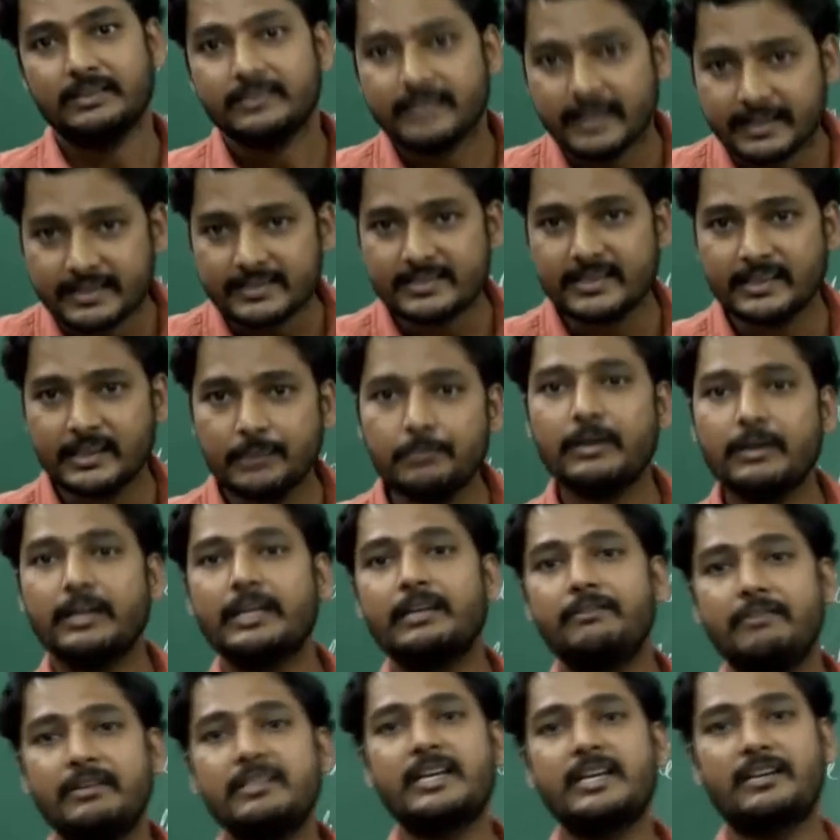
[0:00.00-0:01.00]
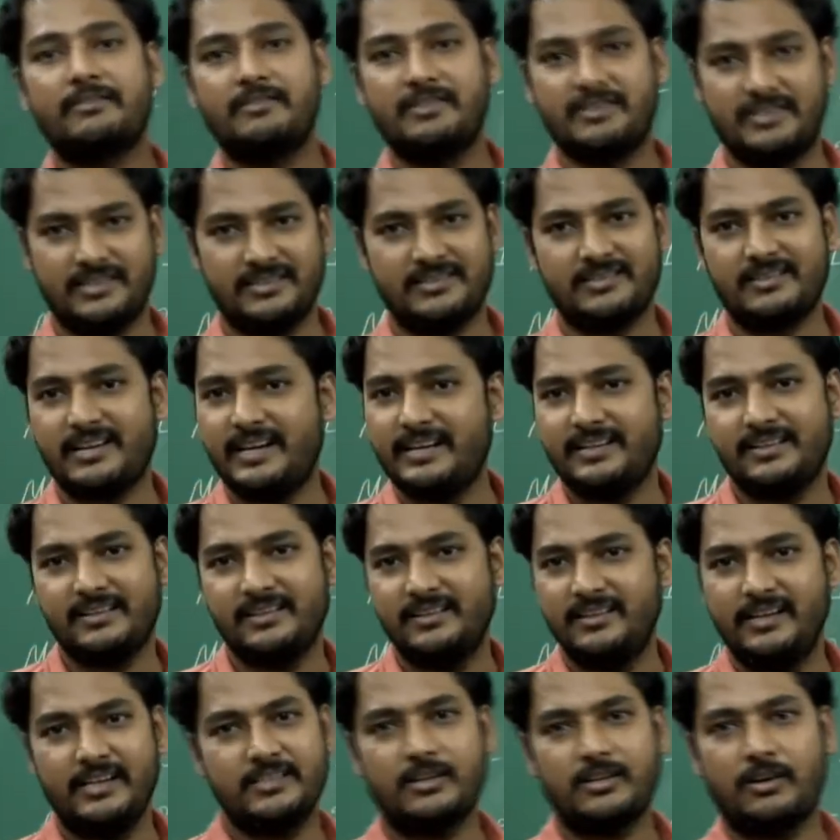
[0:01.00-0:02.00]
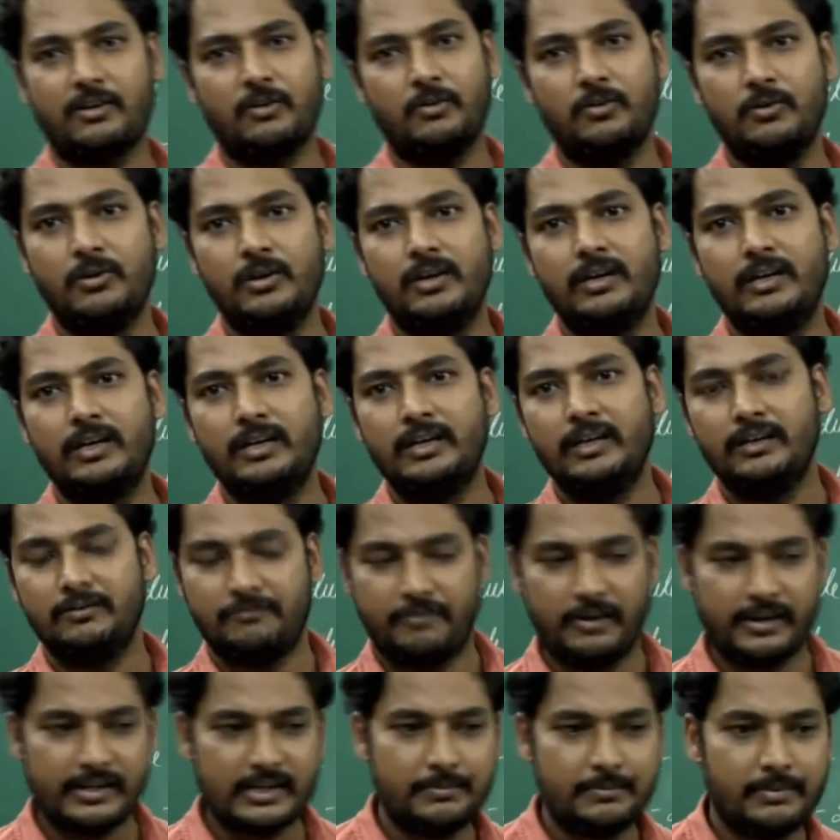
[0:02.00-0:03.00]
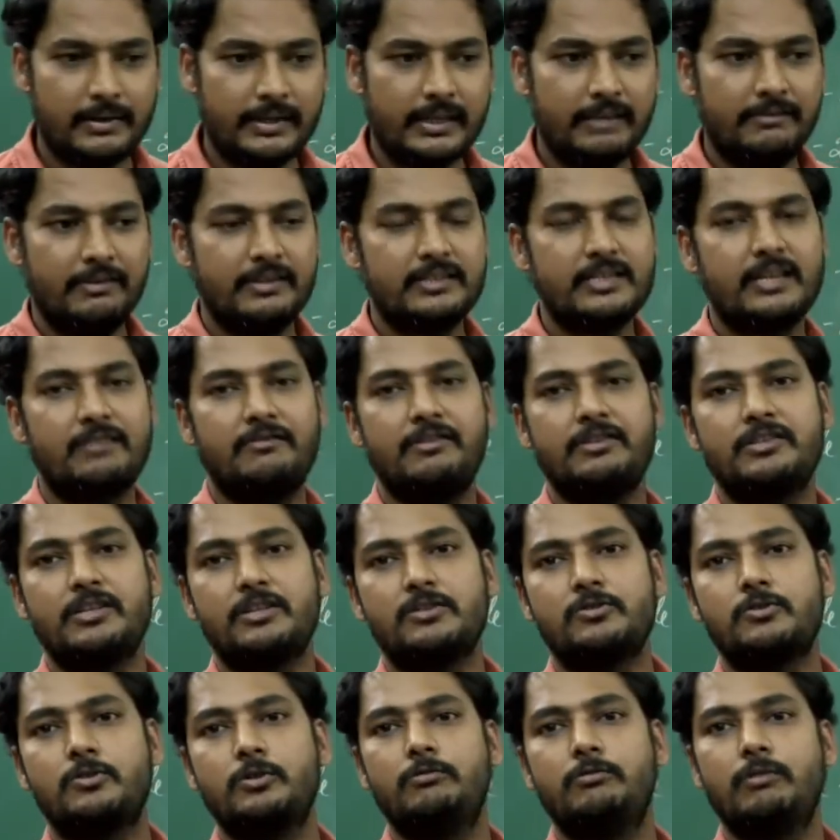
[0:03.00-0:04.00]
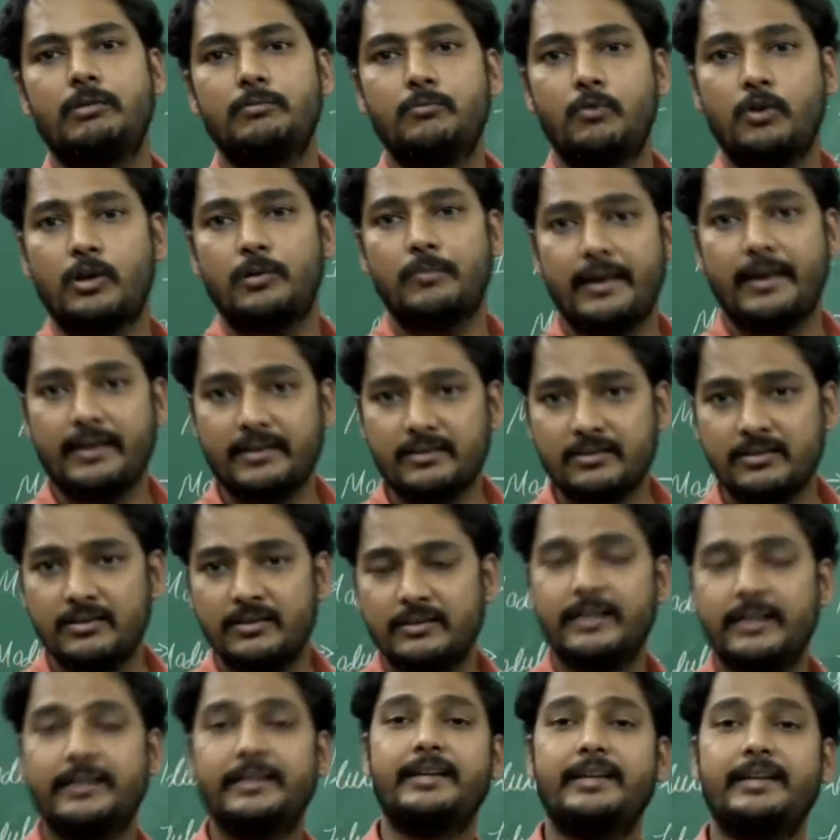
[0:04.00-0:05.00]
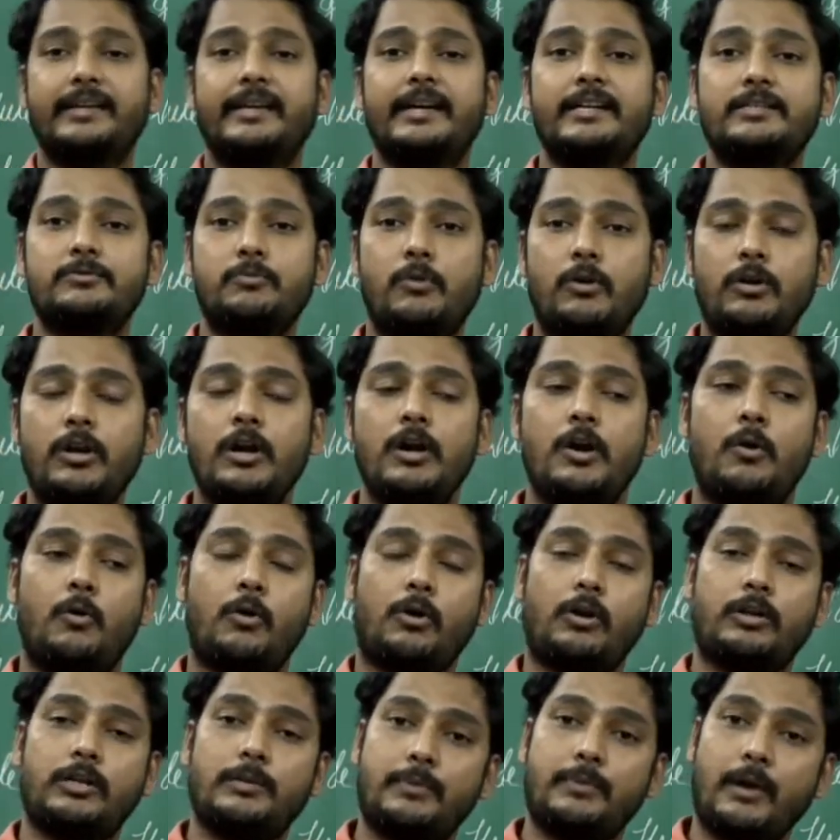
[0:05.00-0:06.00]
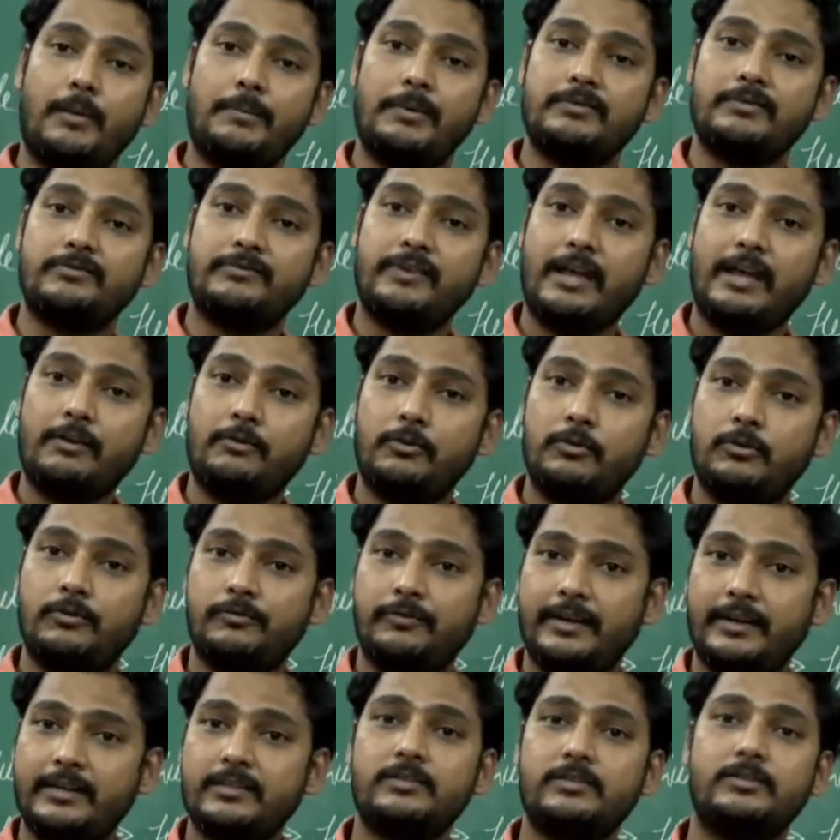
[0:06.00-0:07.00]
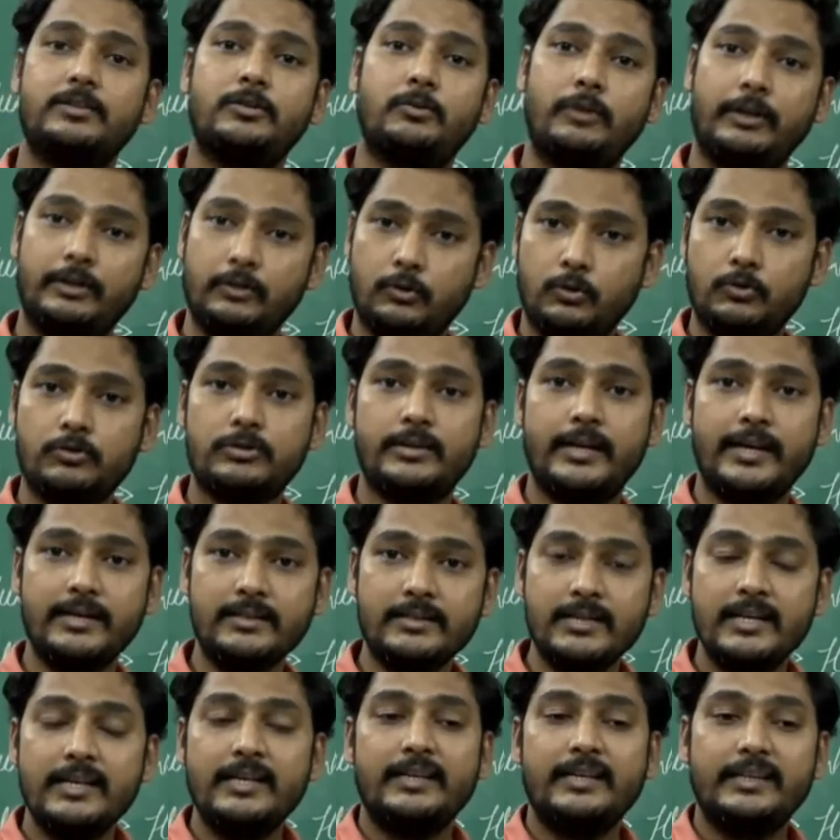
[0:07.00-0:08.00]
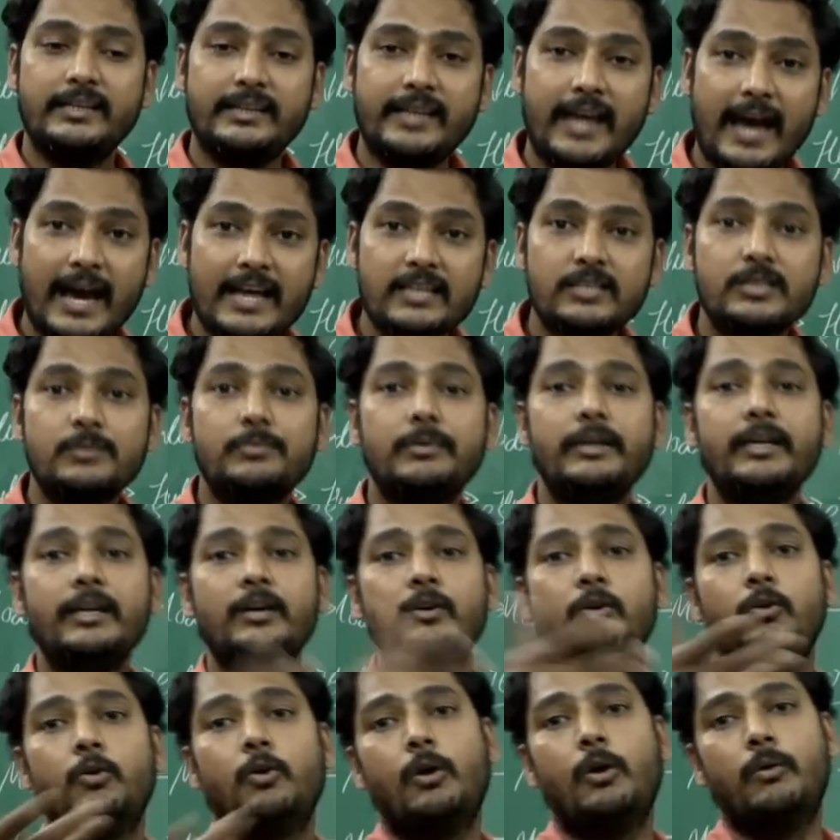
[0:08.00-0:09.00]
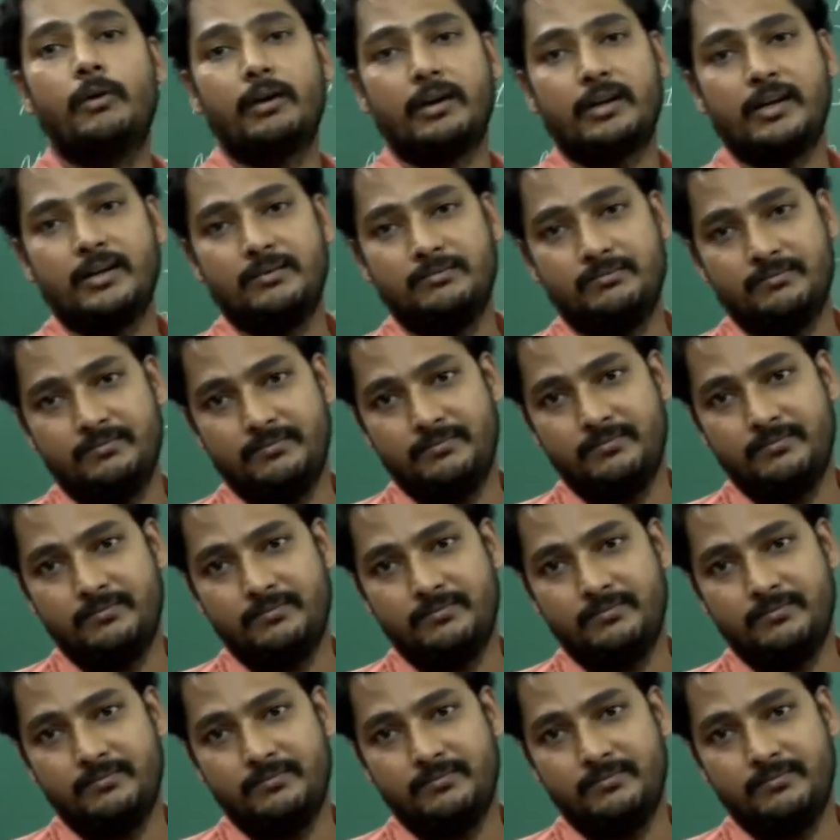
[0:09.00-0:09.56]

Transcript: That is nothing but giving services, right? Yes or no? For example, giving services to your motorbikes, that indicates what? What are the problems we are going to face during those days? It has to be overcome.